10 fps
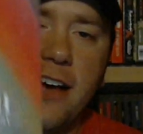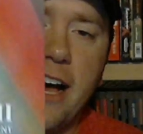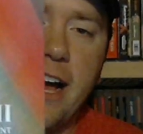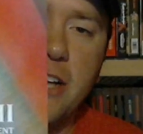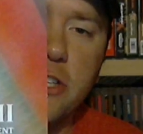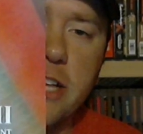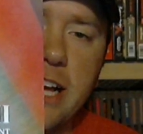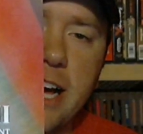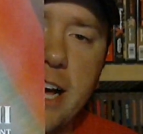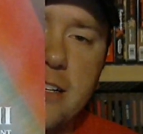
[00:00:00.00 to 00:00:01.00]
I
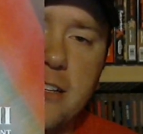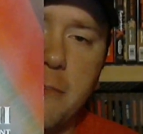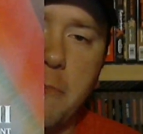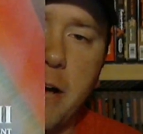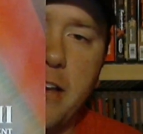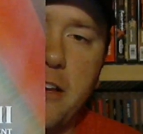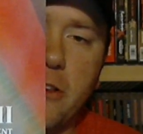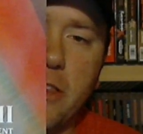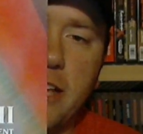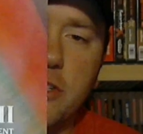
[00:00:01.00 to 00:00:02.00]
actually got the
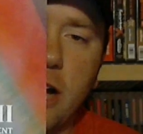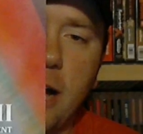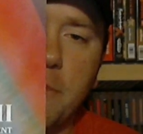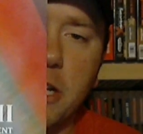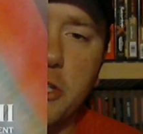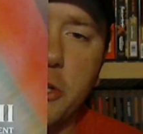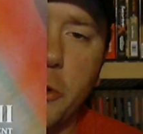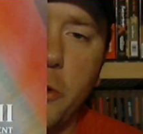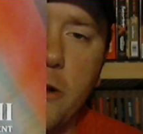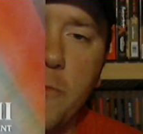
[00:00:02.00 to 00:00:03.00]
Pioneer Laser Optics
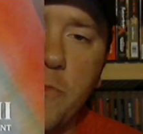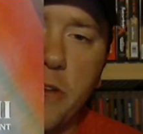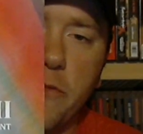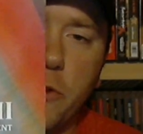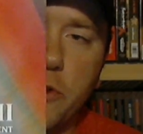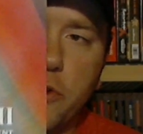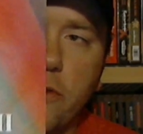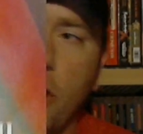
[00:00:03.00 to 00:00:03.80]
2, The Future of